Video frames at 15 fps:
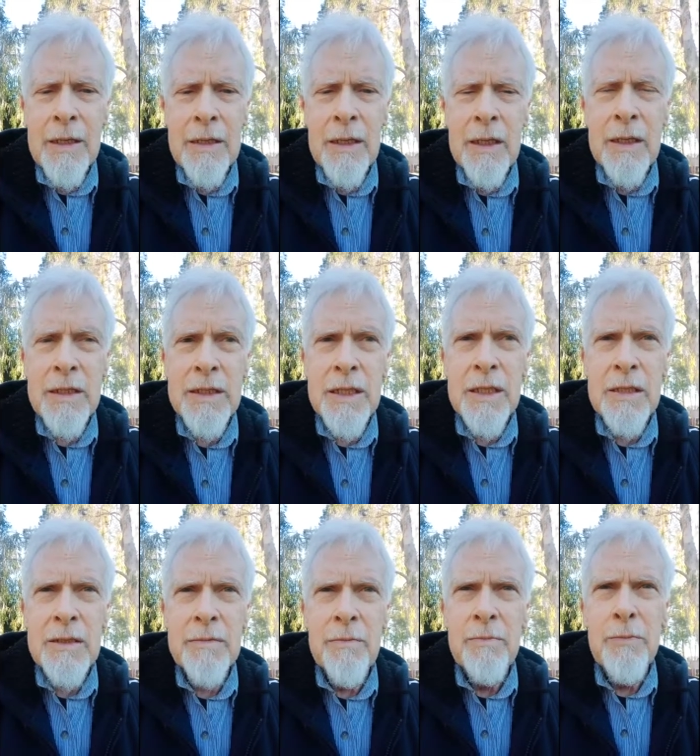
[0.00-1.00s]
He was
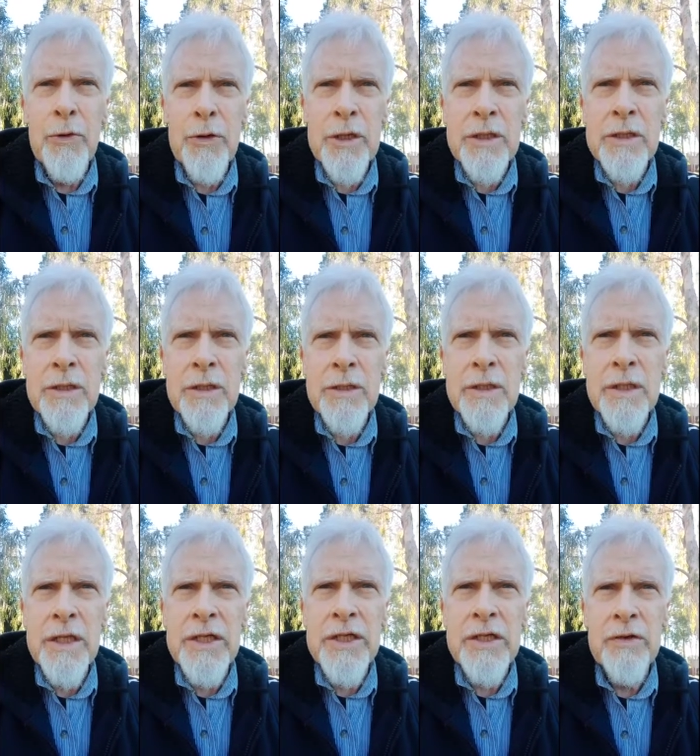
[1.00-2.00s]
a Buddhist
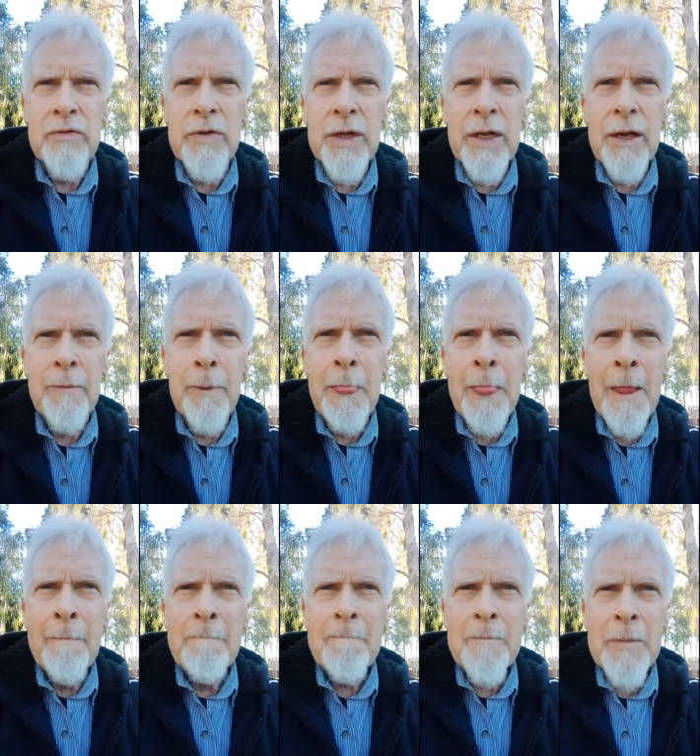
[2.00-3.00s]
teacher, really.
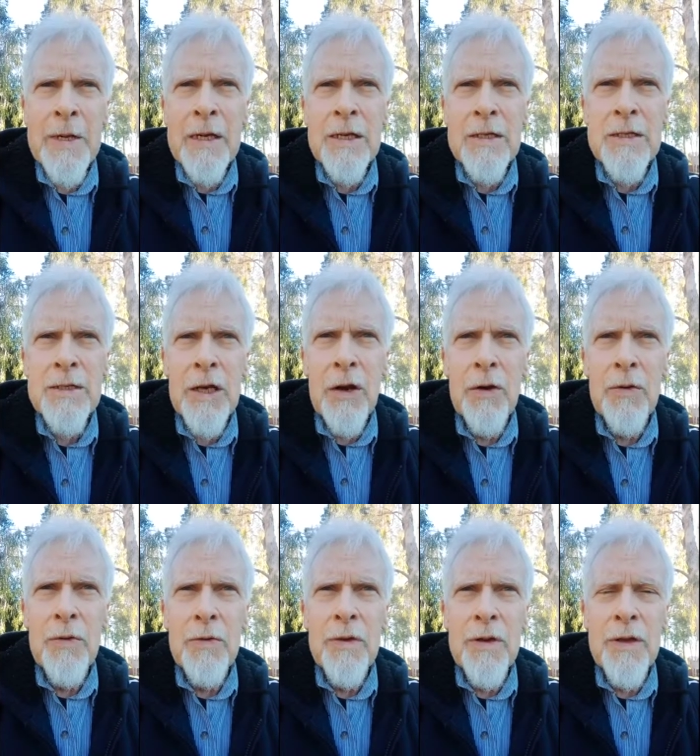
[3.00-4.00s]

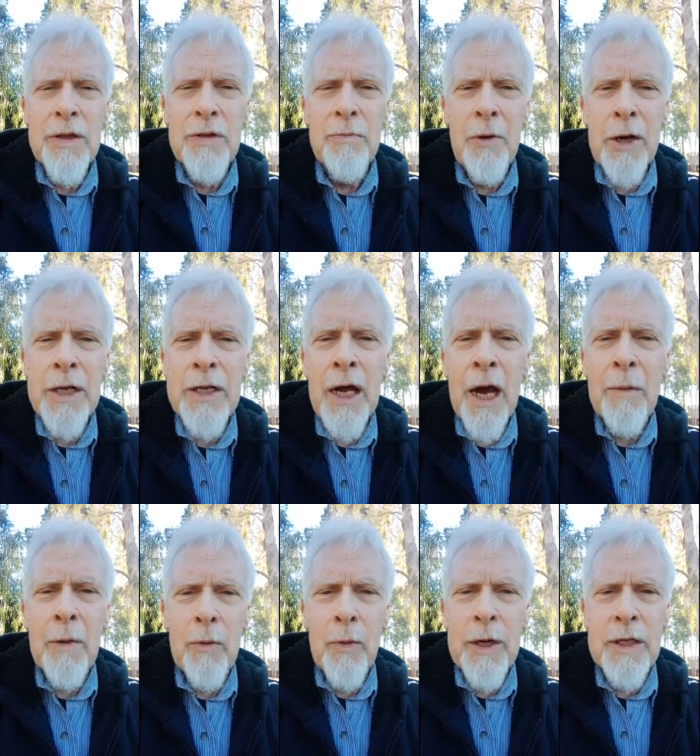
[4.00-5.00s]
So
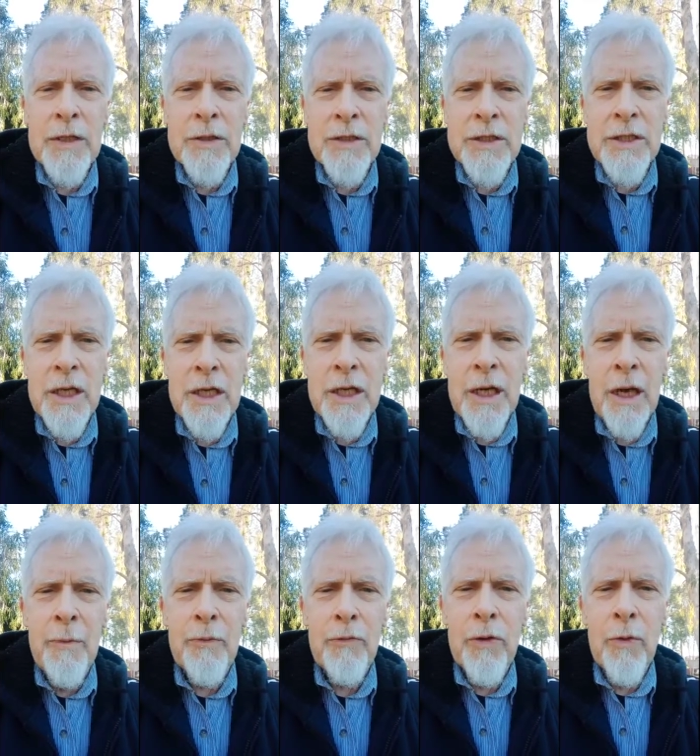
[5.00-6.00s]
Bodhidharma went to see
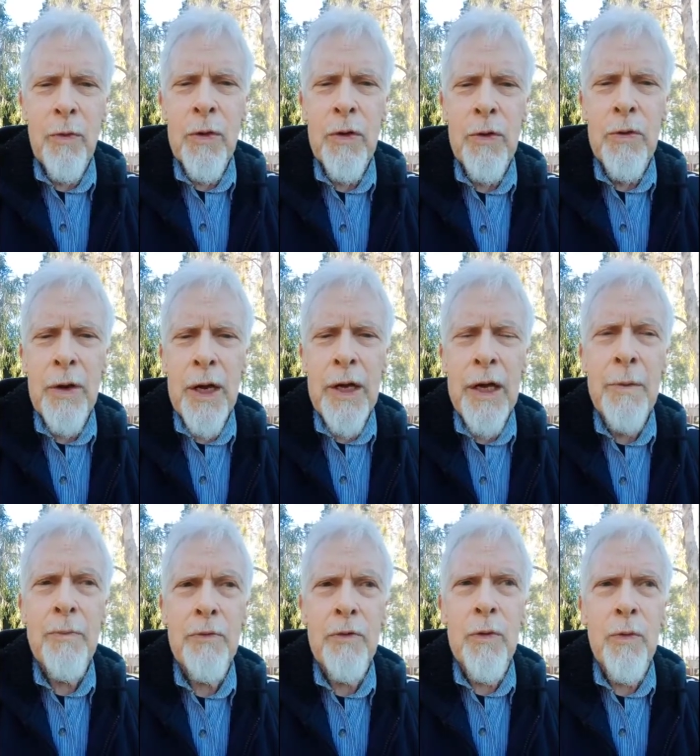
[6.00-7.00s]
Emperor Wu, and
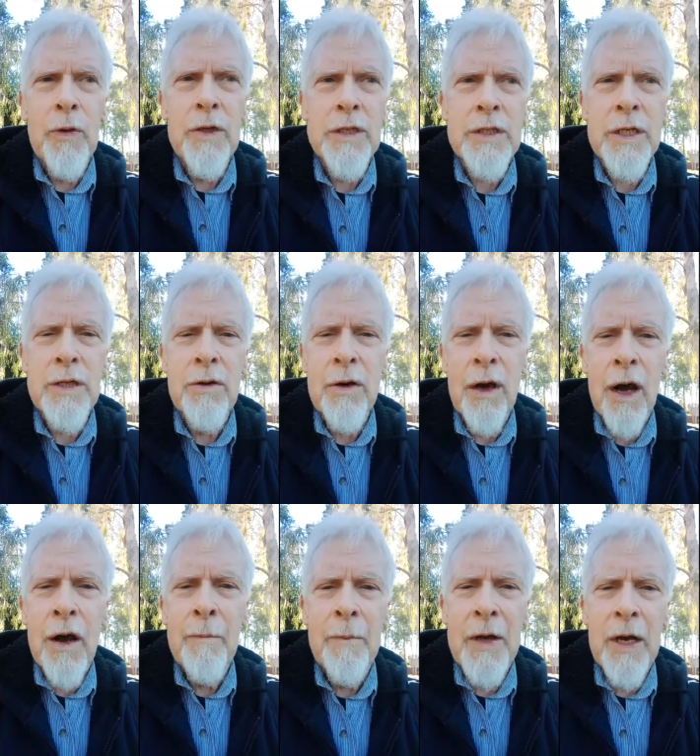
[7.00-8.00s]
Emperor Wu said, look,
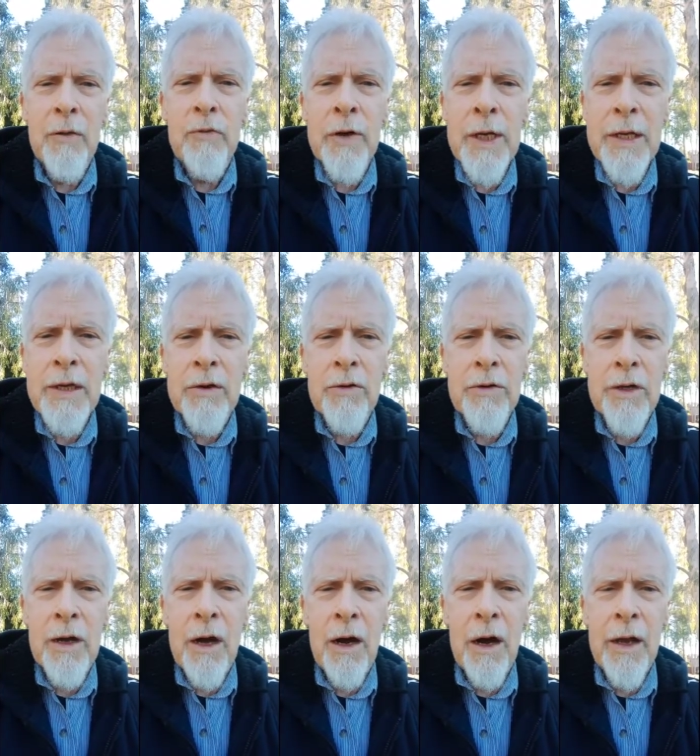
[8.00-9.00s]
I've been a really good
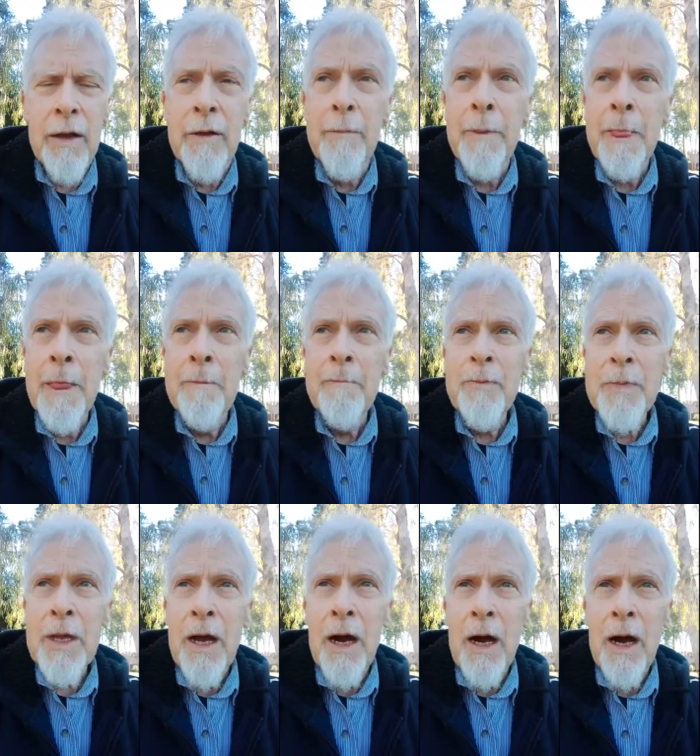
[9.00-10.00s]
guy.
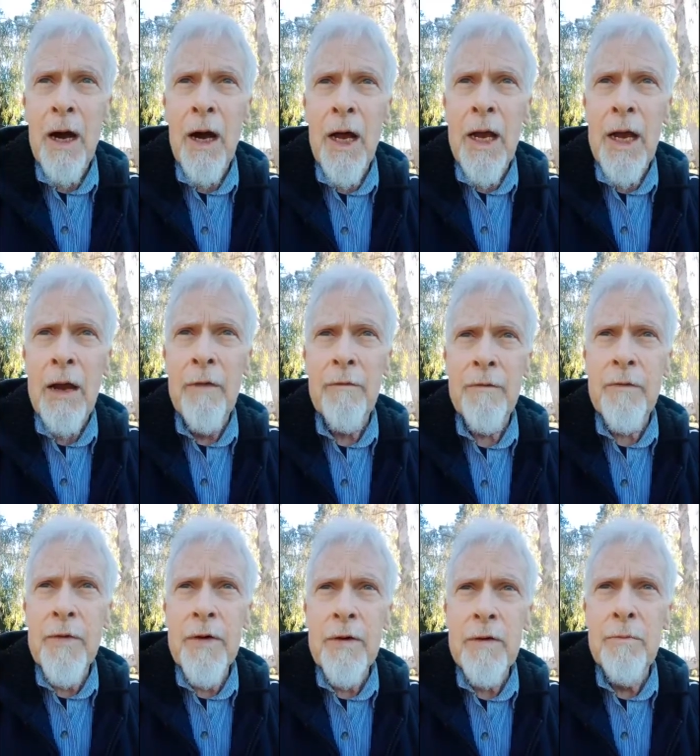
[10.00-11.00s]
I have
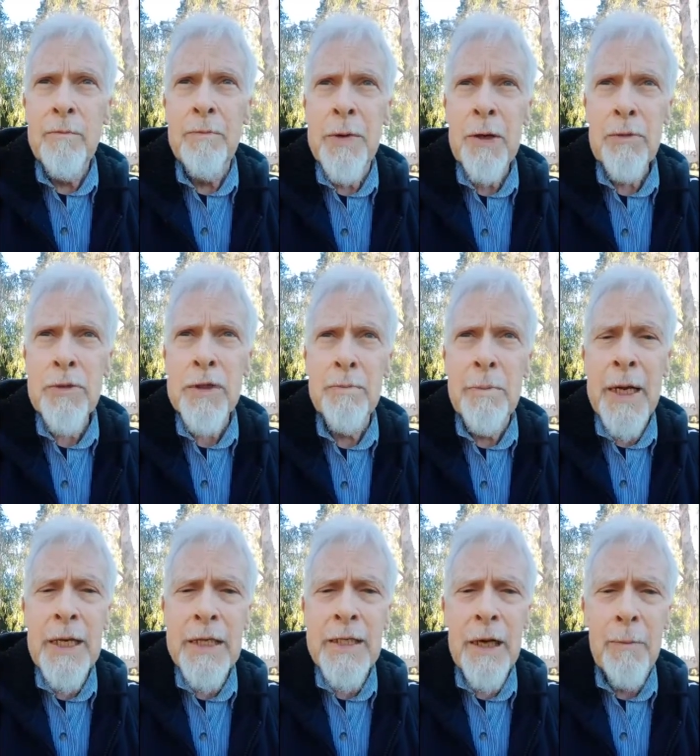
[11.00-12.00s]
built
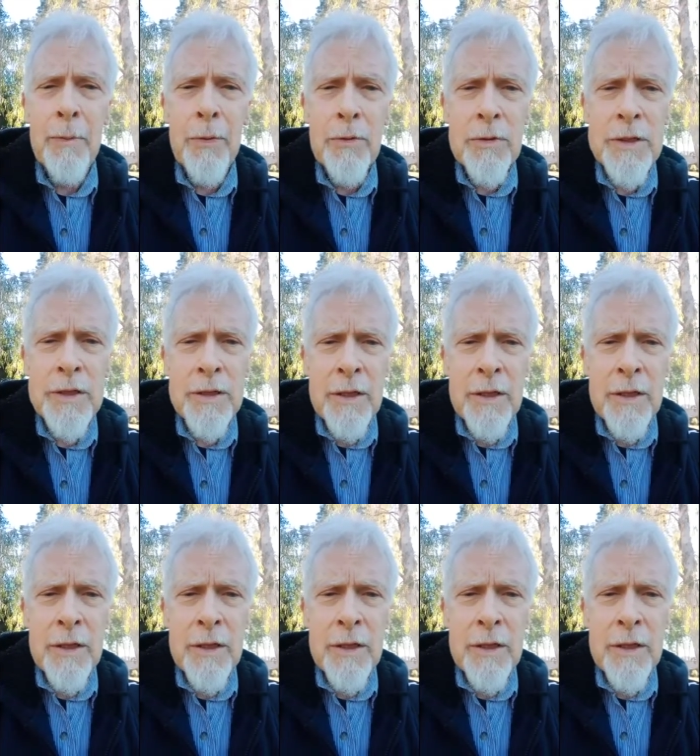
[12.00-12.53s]
many temples.